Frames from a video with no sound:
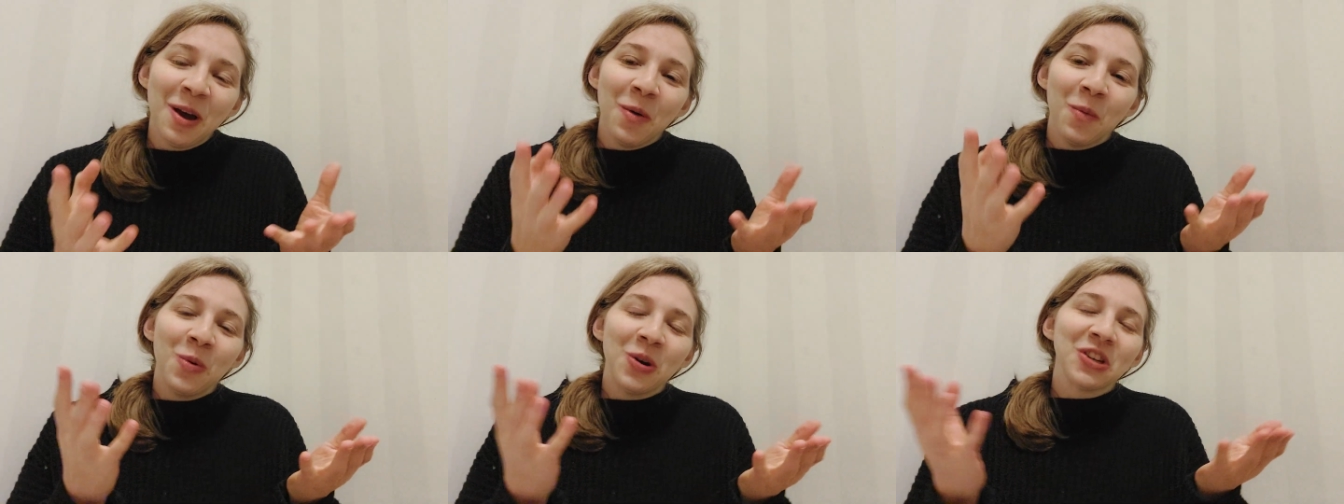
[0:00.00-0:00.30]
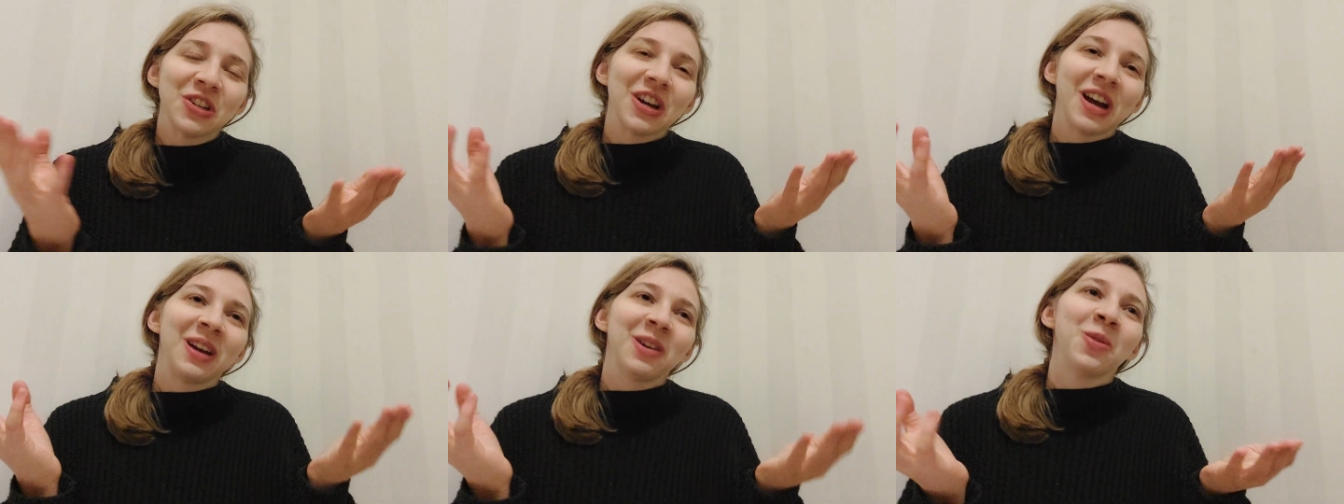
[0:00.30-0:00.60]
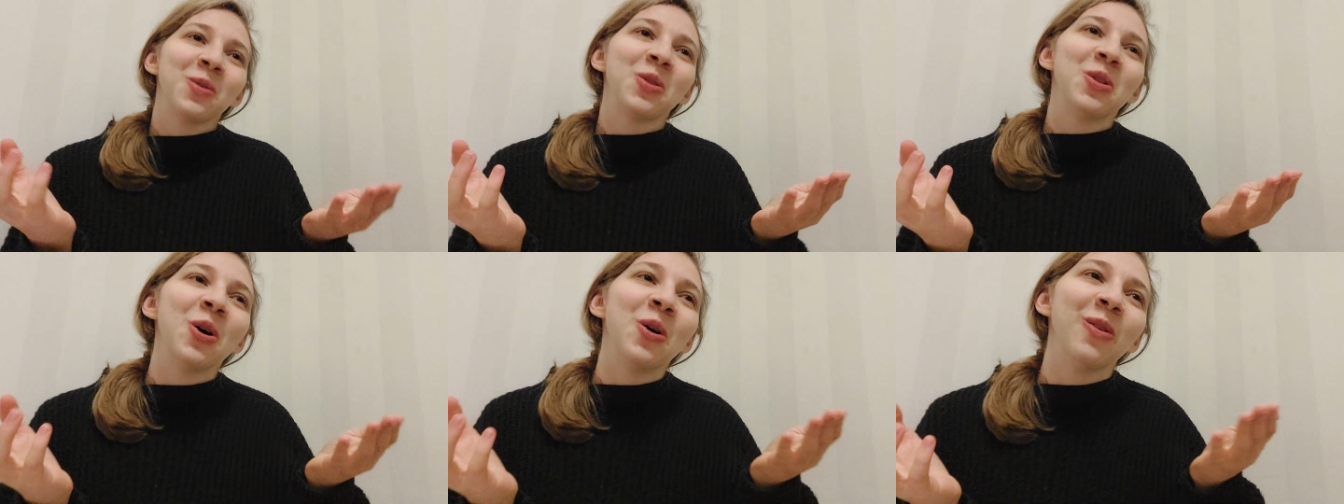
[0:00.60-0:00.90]
which I
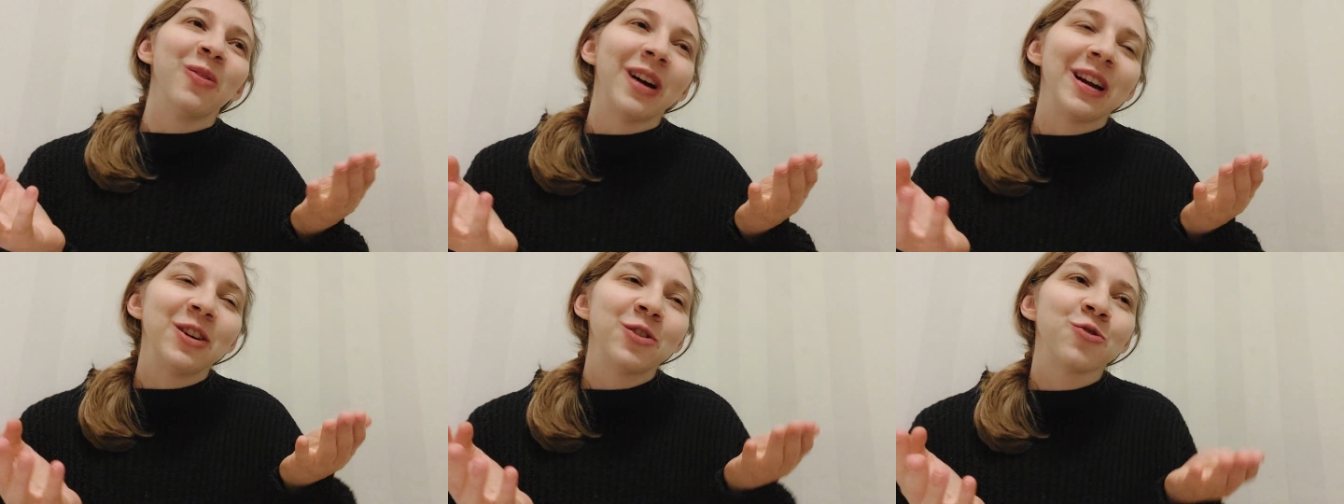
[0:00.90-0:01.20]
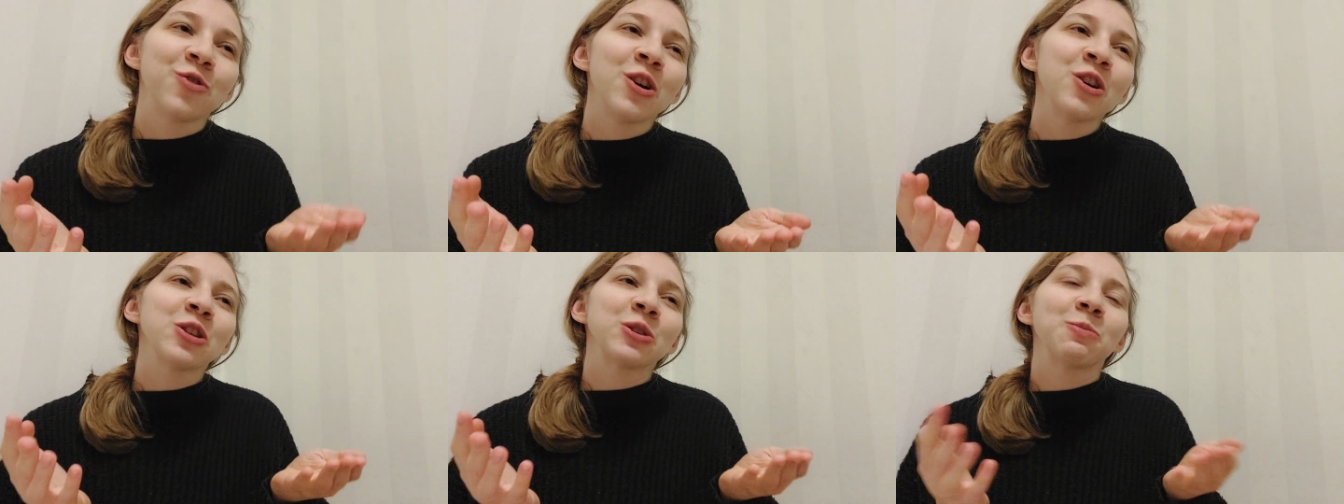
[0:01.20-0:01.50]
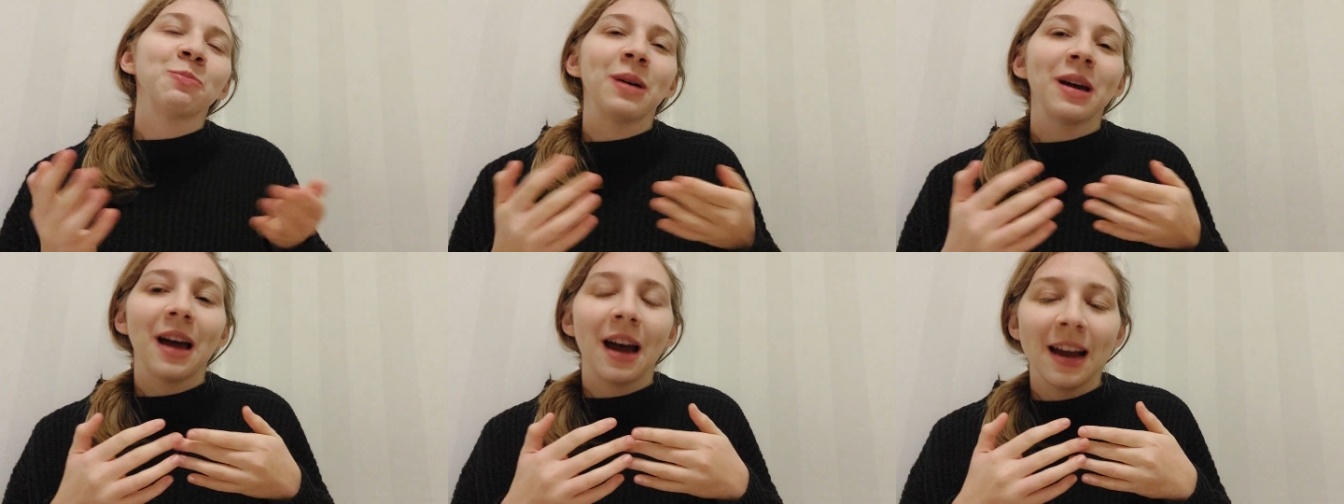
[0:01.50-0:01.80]
don't know if I trust,
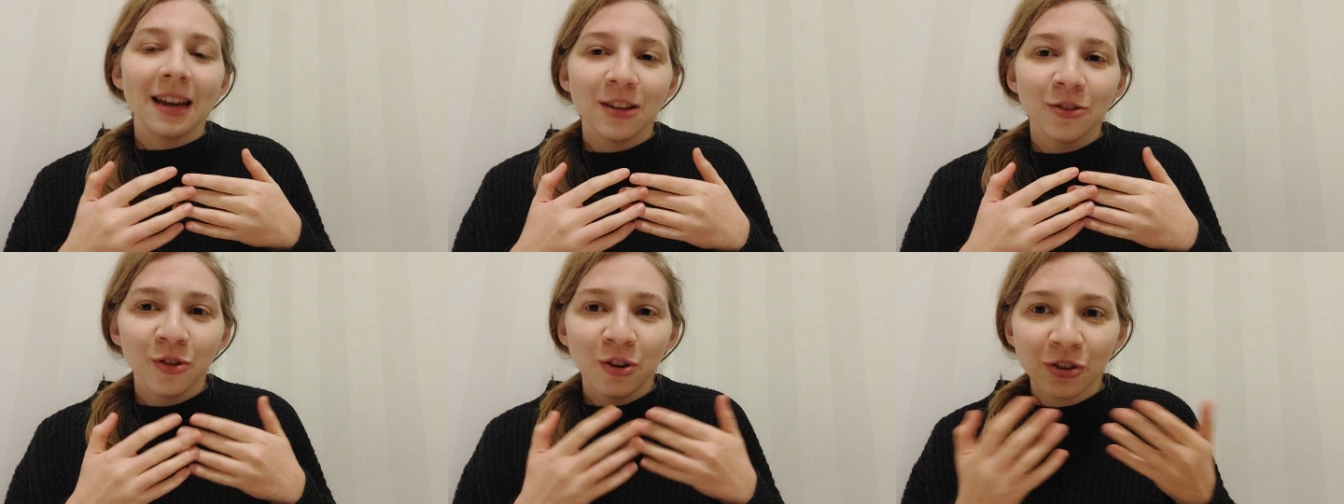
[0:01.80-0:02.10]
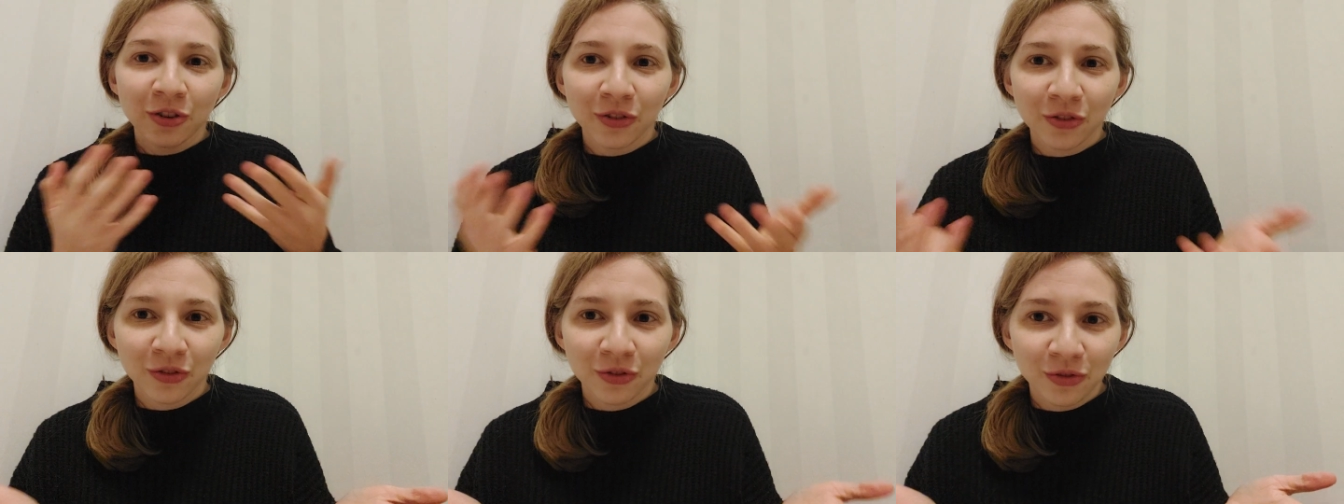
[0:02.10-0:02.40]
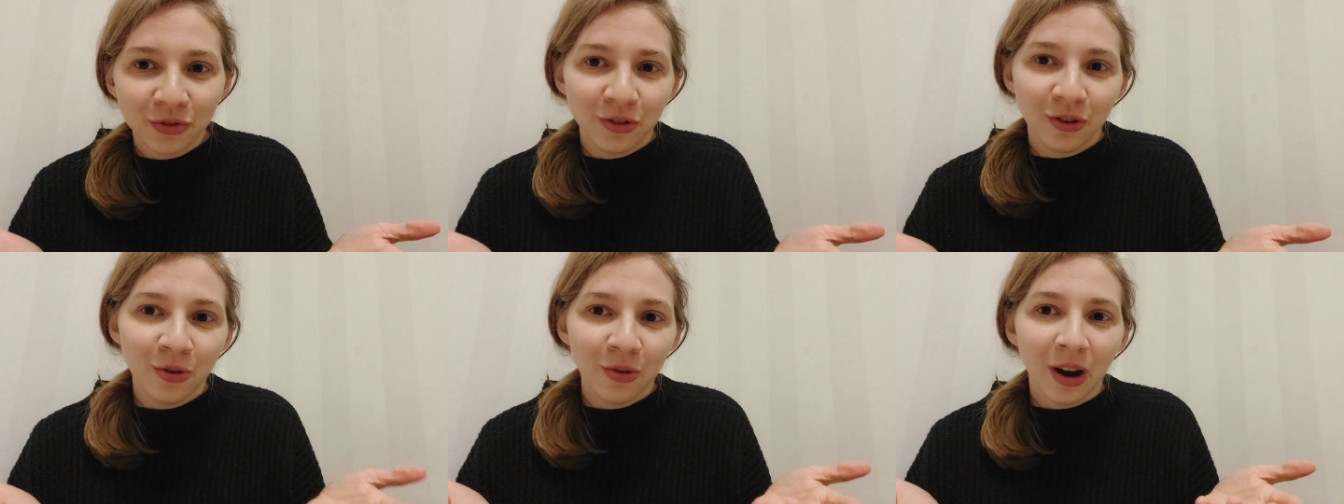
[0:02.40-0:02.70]
but I trust
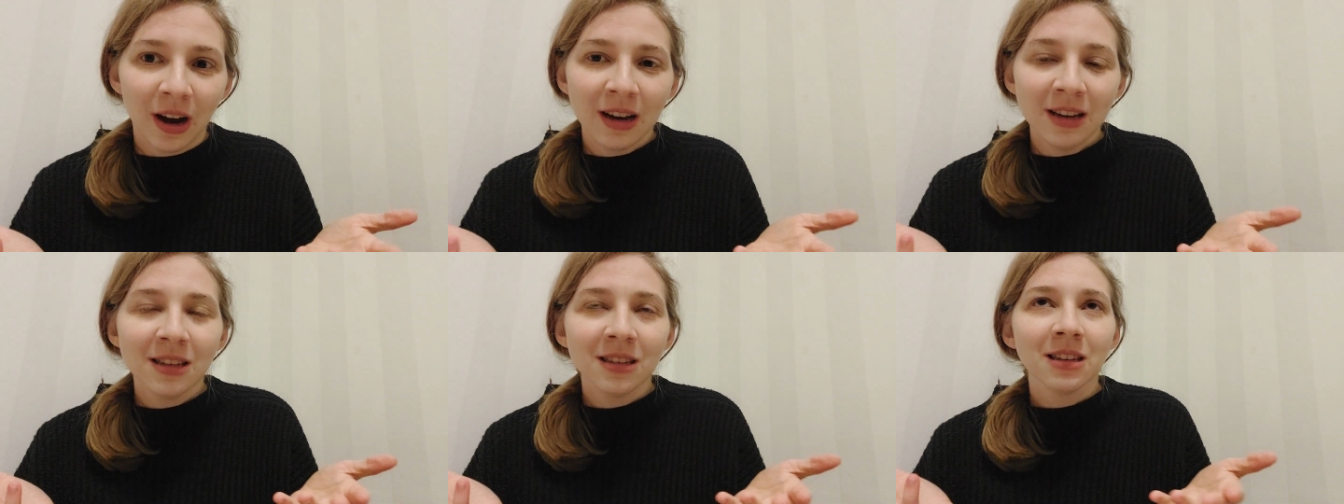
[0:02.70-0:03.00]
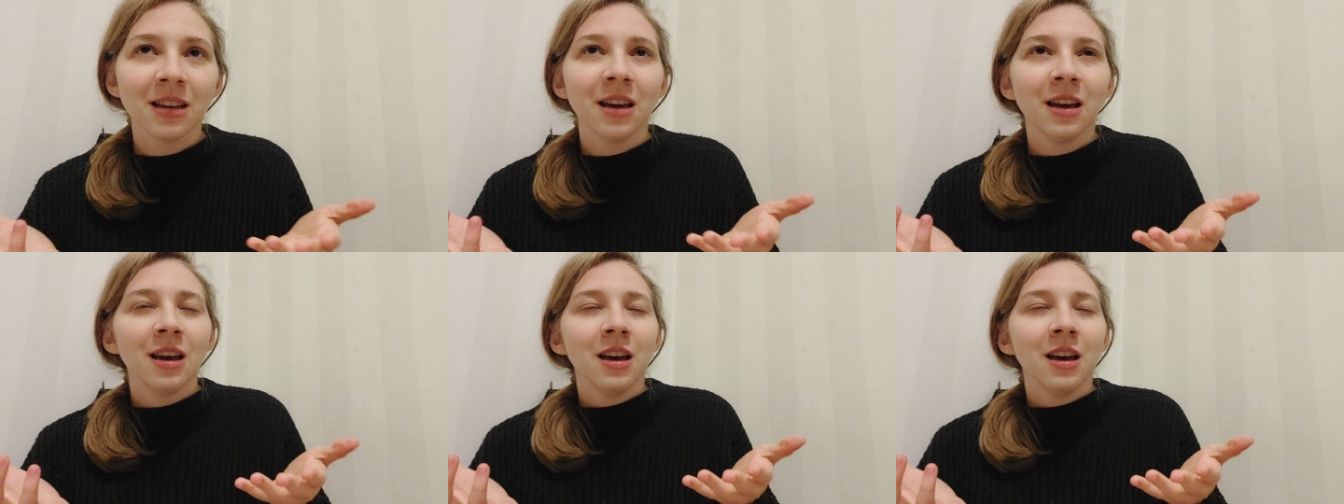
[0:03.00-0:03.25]
you guys